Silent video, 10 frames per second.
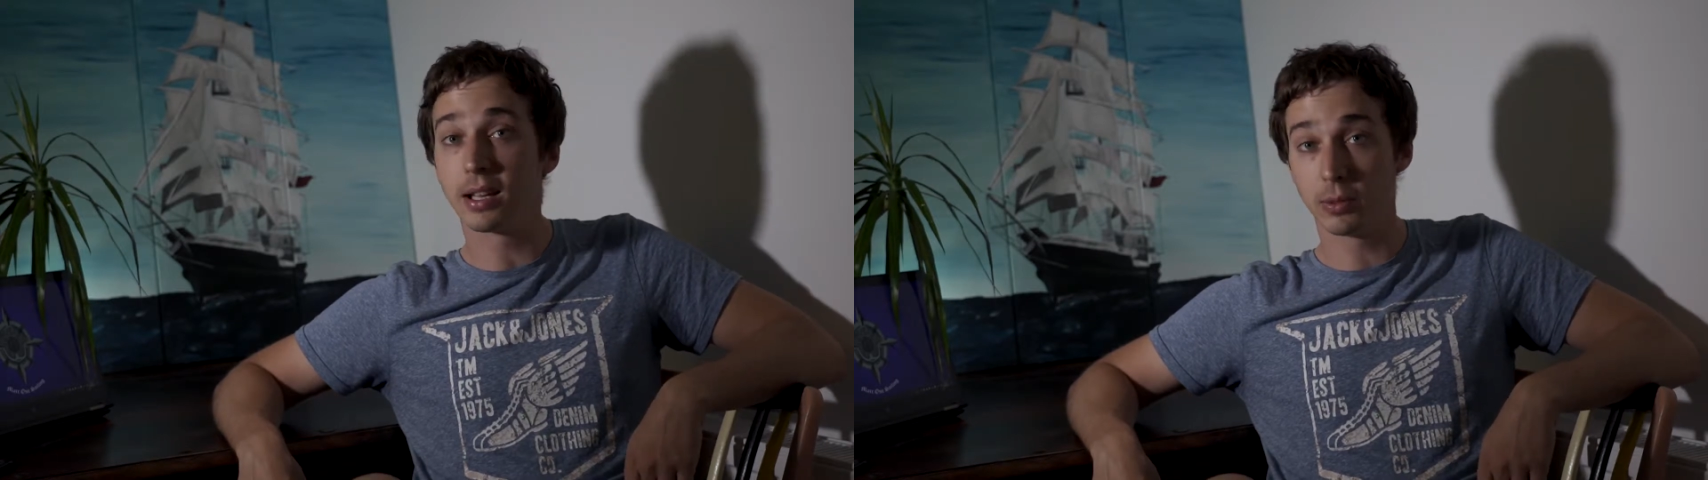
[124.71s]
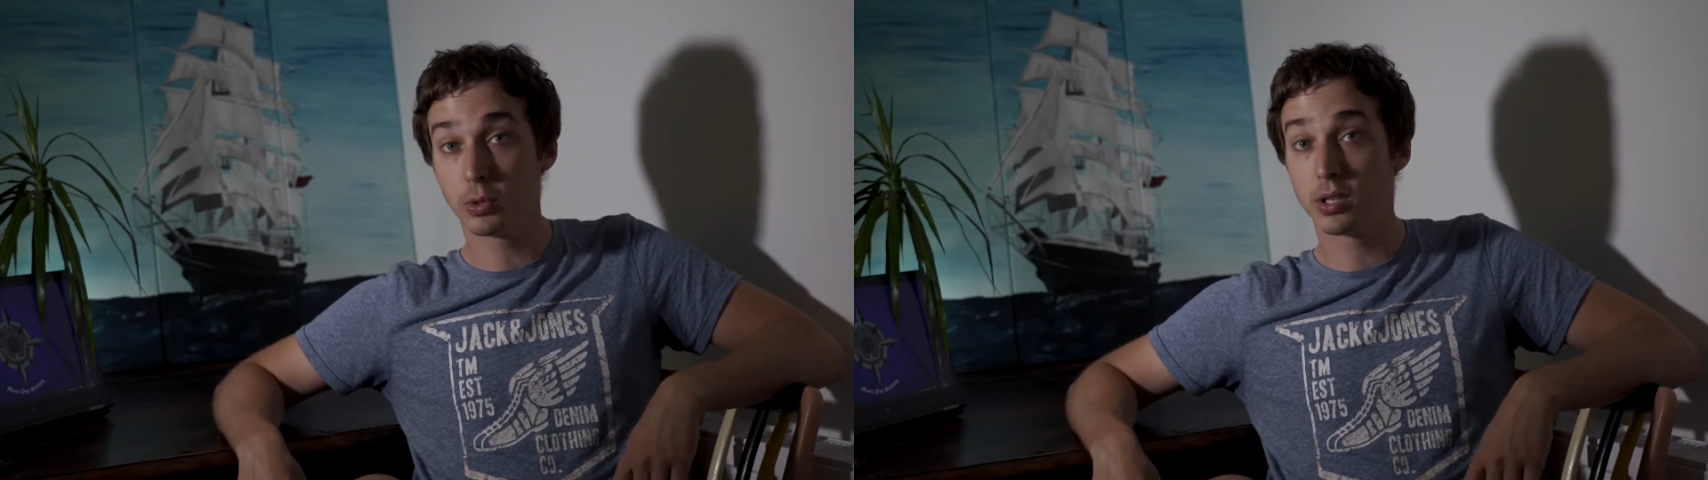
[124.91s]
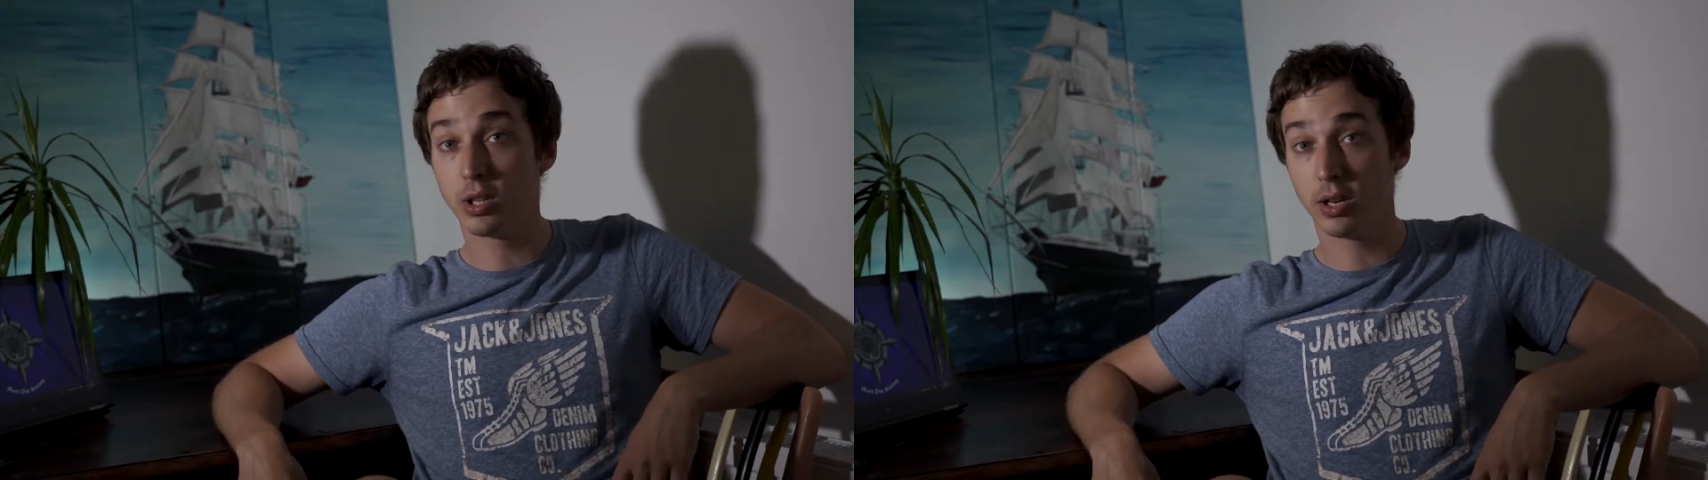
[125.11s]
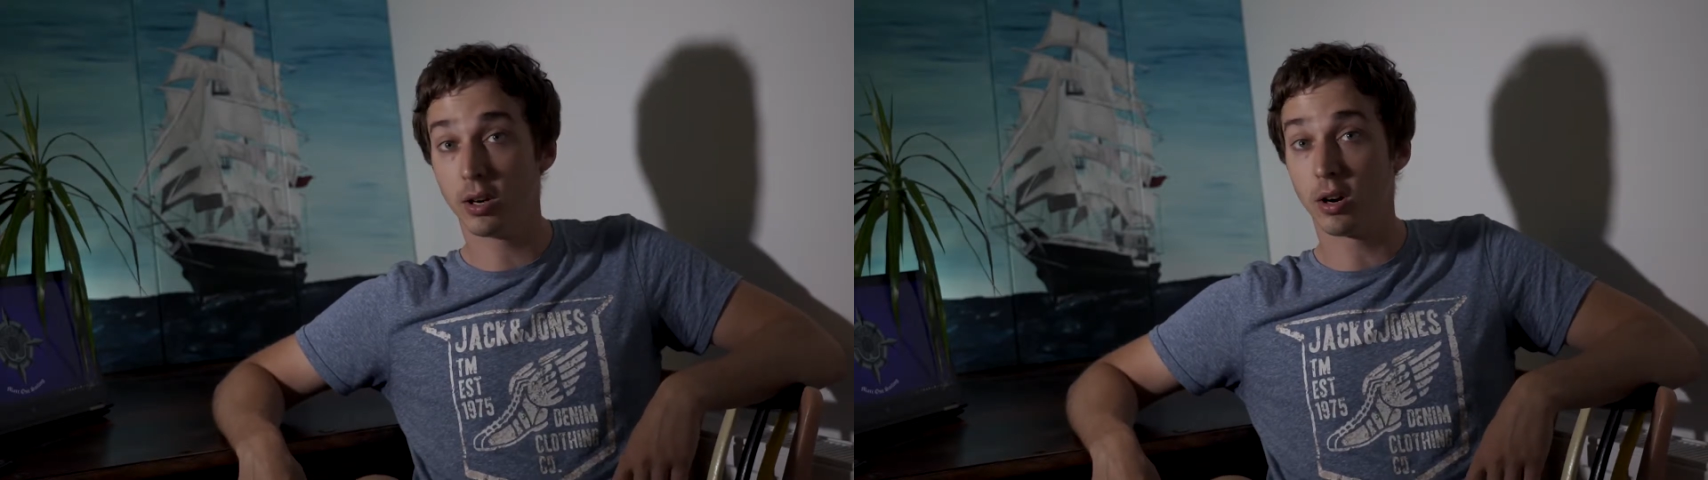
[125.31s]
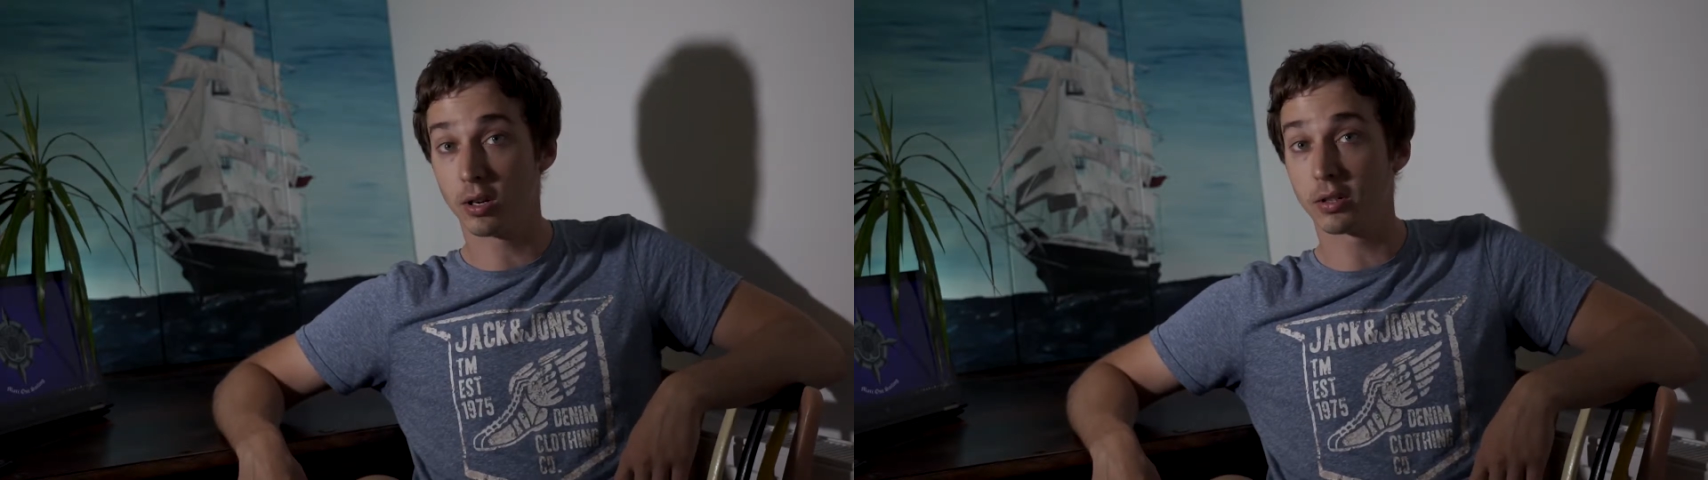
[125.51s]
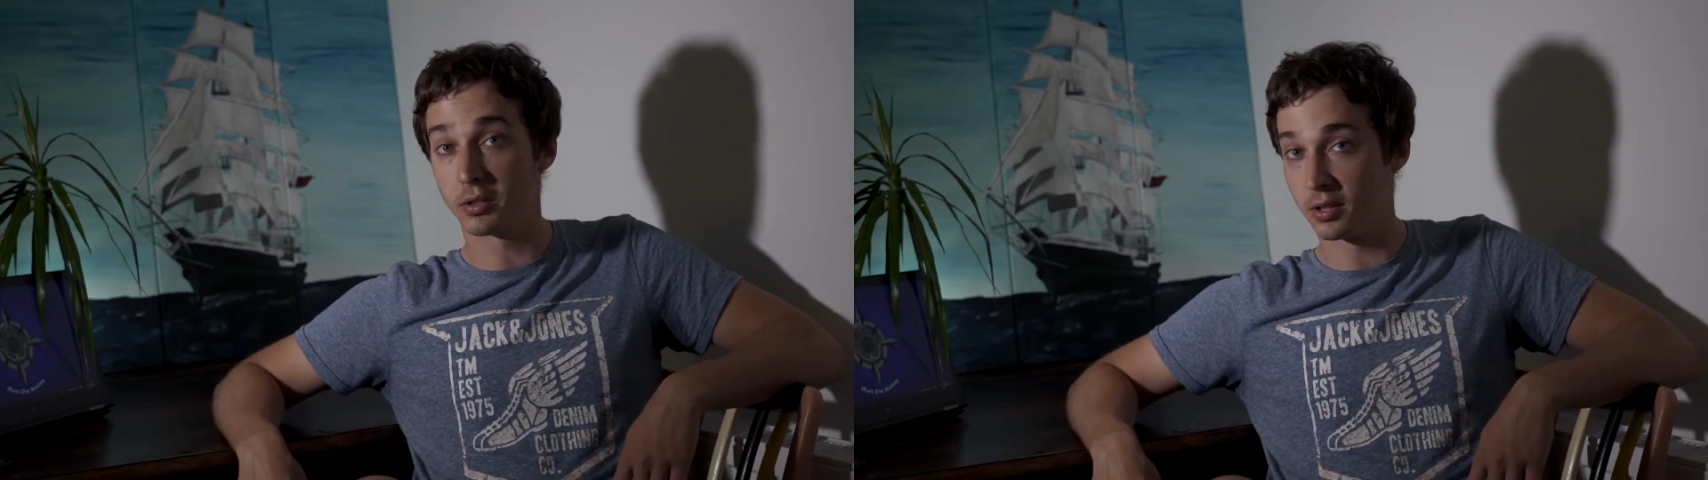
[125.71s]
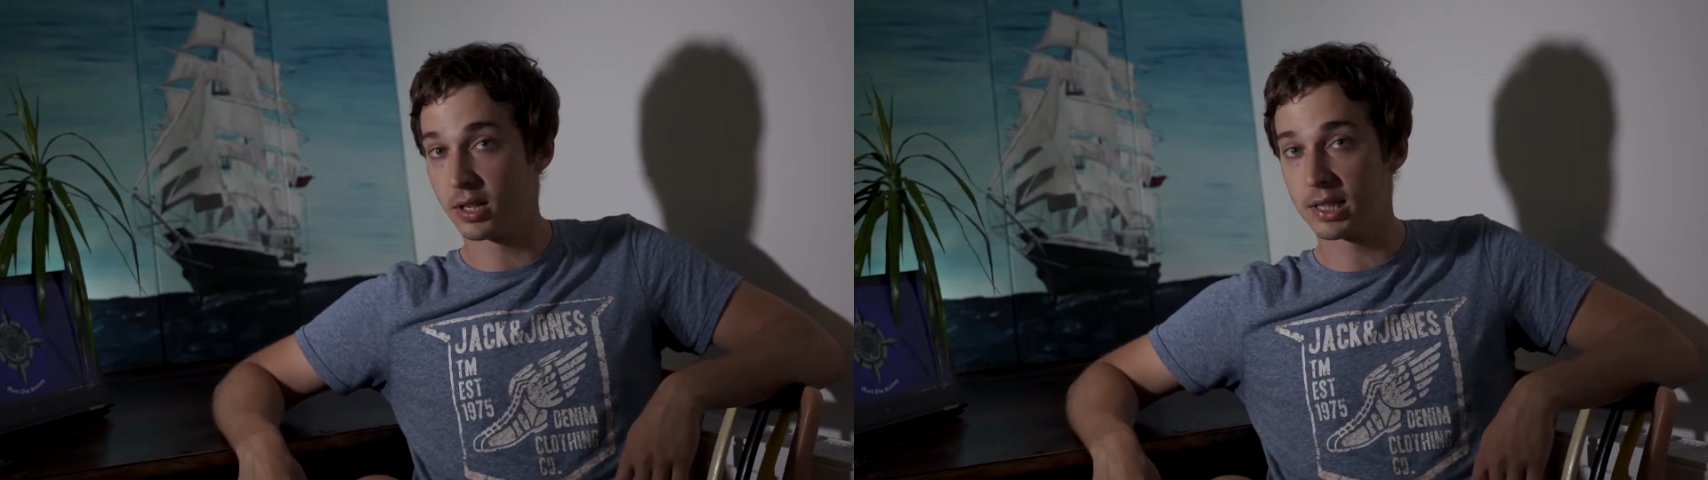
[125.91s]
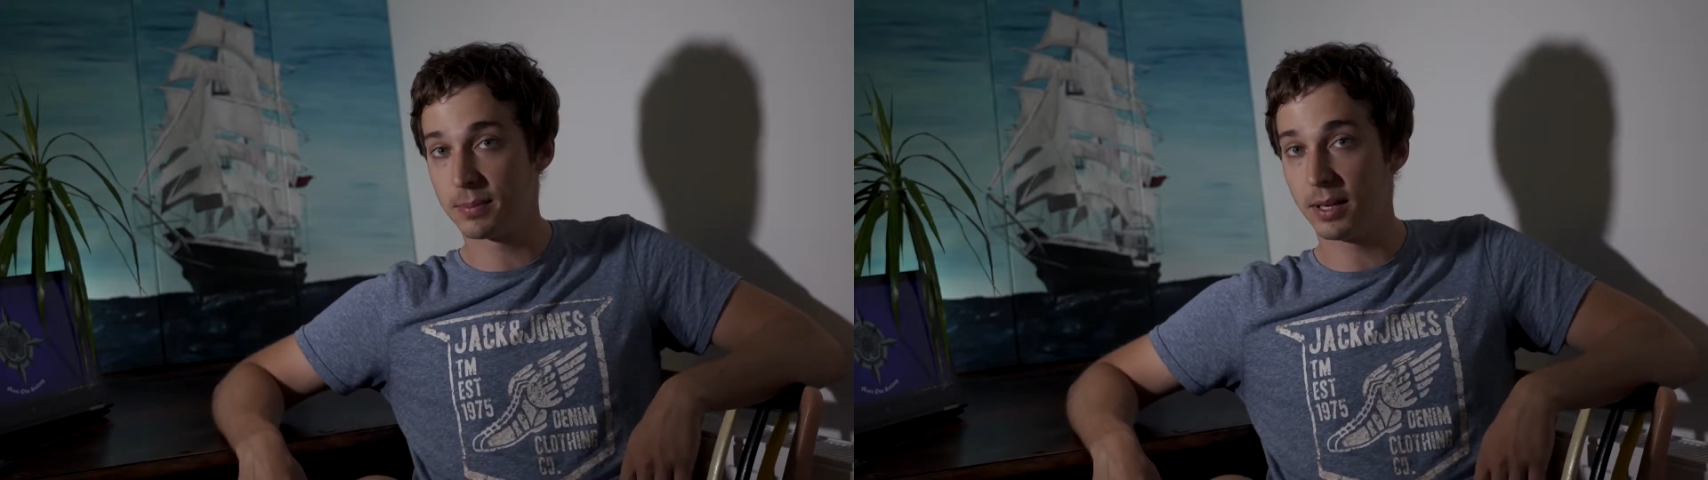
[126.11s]
it was a lot harder than
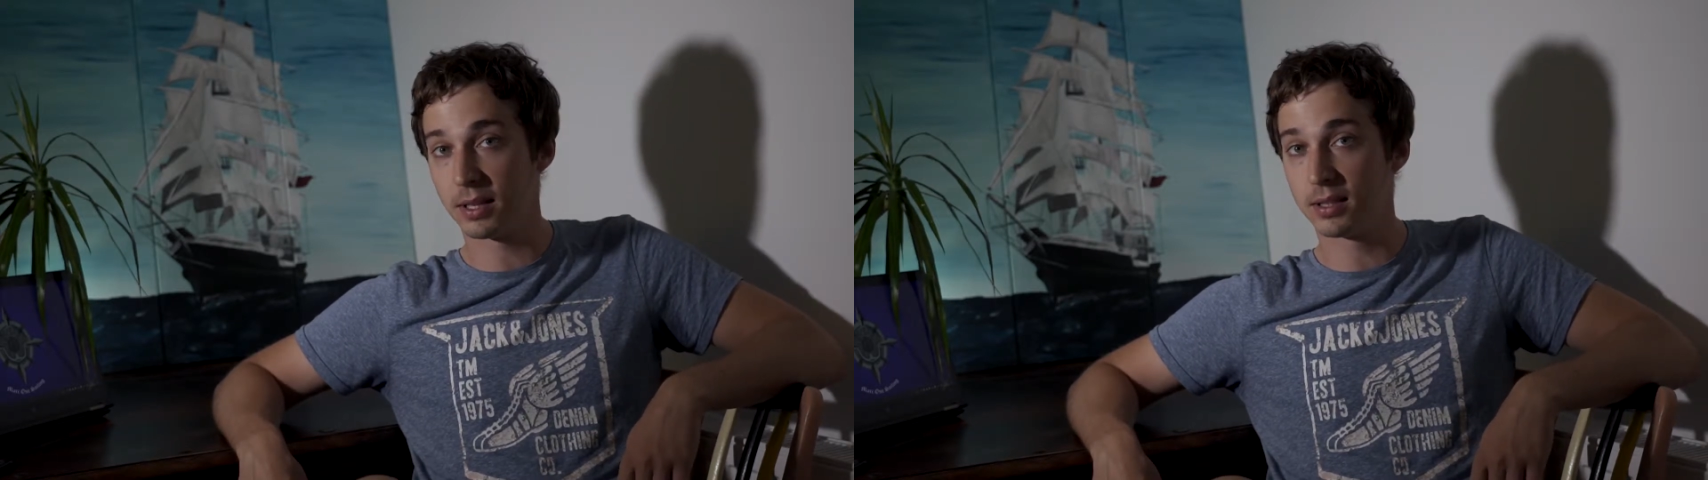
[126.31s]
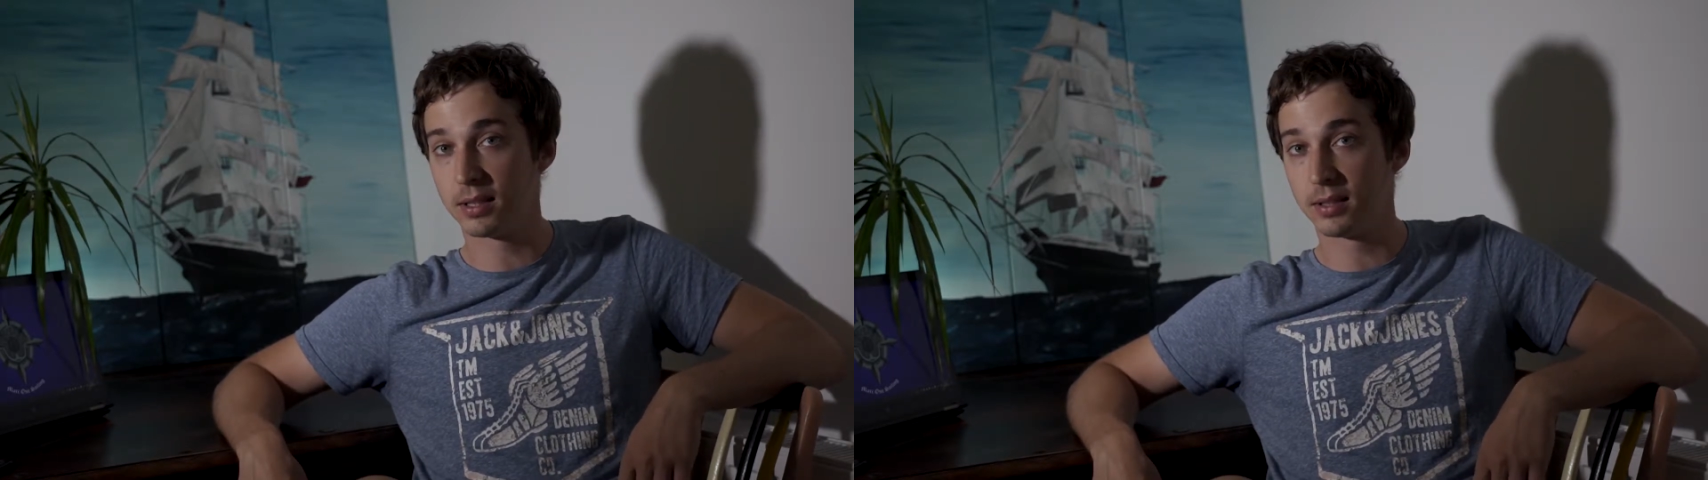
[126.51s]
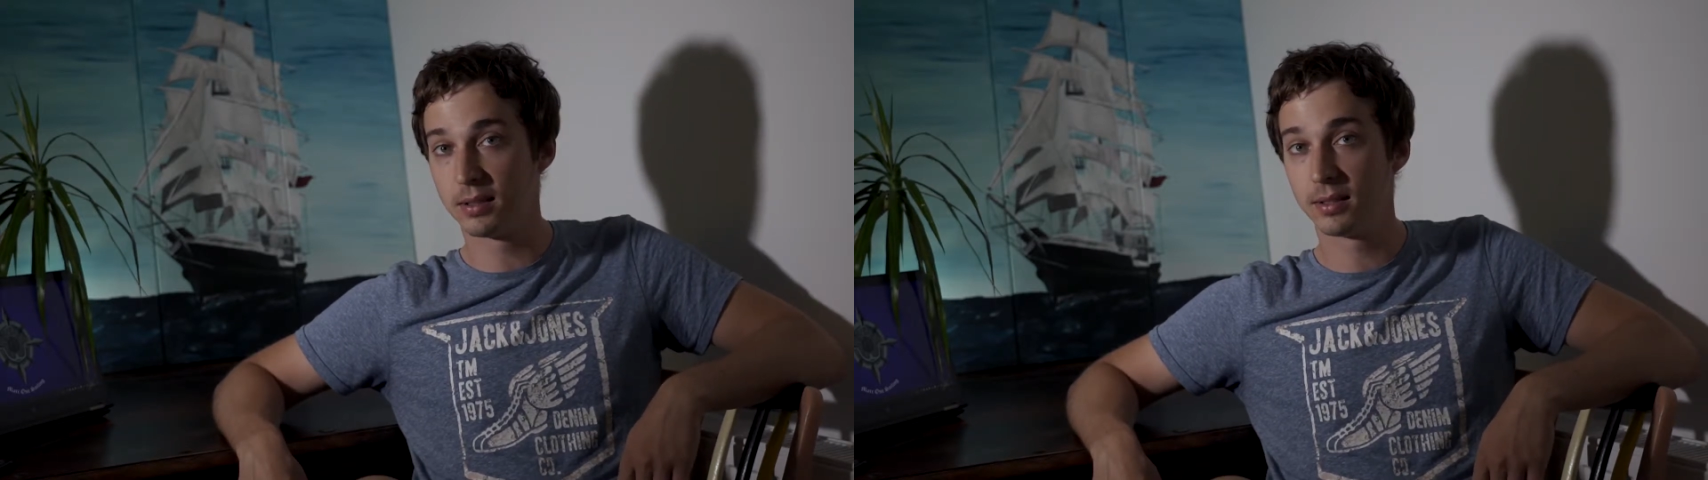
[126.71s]
expected.